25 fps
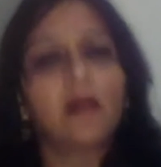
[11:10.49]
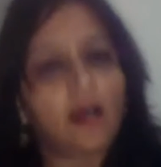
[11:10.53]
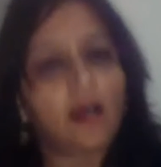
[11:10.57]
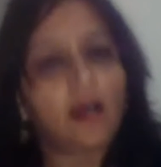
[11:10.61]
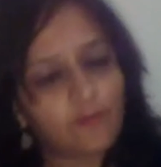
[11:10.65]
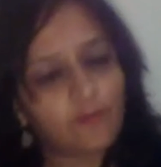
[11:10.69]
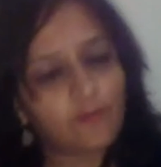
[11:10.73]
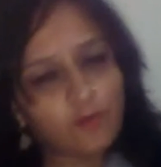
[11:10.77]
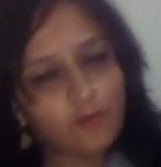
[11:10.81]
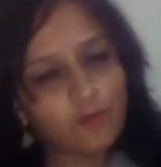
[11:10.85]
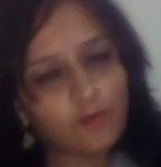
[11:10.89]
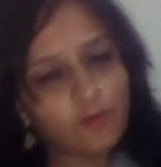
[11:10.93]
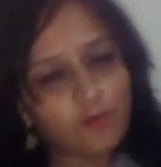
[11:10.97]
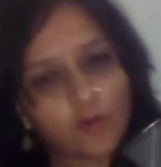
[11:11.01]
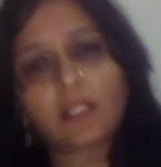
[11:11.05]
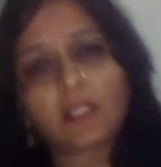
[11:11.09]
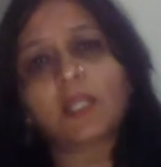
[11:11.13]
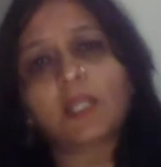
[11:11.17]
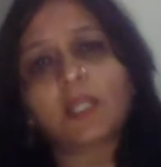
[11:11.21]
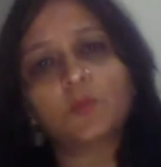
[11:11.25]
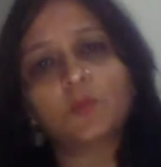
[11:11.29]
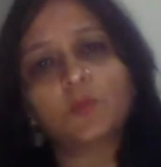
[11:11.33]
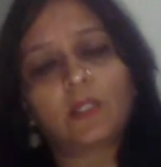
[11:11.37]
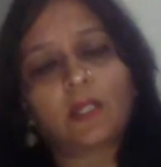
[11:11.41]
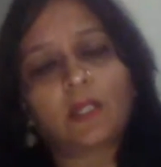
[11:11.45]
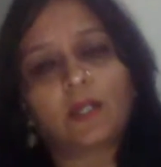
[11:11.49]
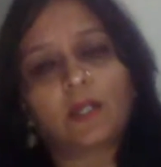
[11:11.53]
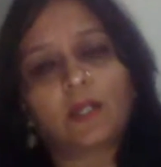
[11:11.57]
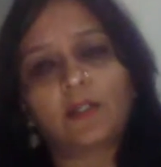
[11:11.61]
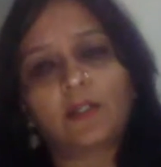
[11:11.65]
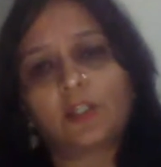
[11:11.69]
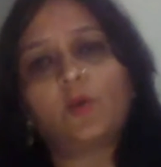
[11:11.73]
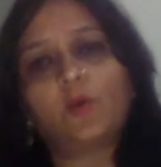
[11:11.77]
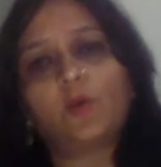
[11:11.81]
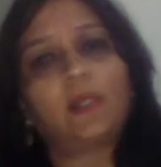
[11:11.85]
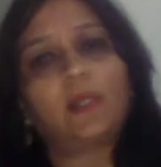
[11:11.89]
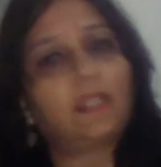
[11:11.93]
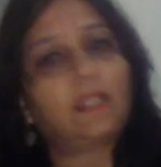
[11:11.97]
Of course, the case will
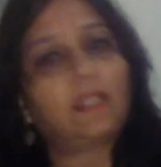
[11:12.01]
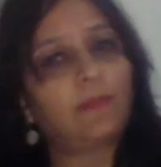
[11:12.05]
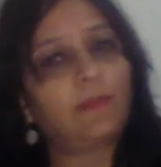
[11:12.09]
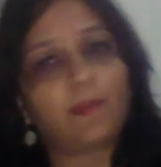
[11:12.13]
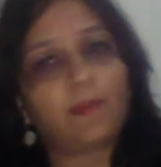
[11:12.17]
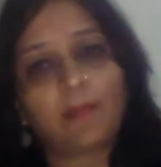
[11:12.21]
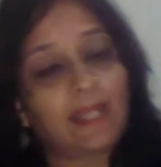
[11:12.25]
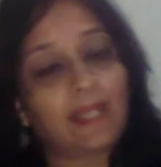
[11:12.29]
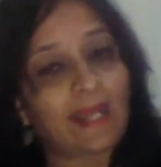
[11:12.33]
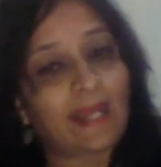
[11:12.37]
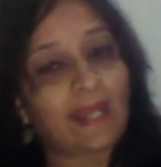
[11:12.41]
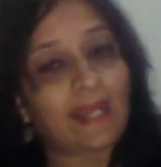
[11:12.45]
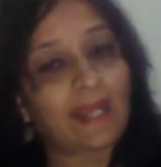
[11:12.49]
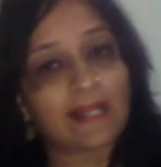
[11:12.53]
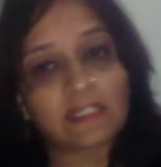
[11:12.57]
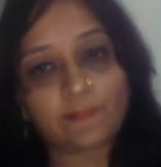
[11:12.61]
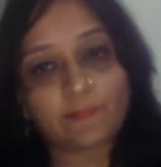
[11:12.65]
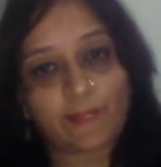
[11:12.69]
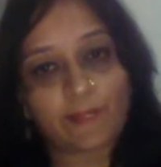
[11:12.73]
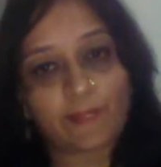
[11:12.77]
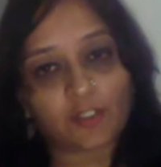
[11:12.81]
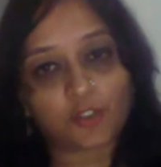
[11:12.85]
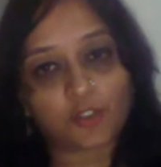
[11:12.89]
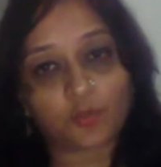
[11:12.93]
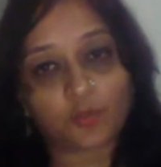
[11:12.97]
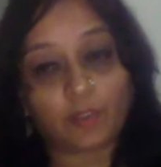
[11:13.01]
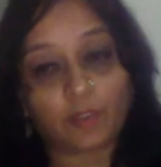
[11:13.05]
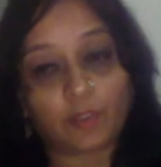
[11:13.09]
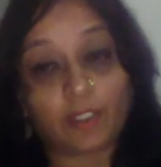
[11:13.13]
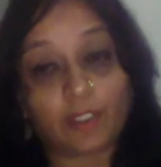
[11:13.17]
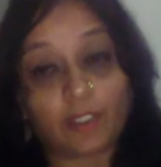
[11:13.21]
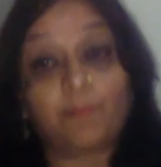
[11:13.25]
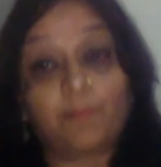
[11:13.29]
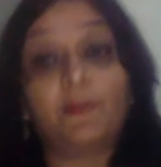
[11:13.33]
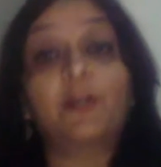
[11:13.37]
continue and there will be many aspects to it,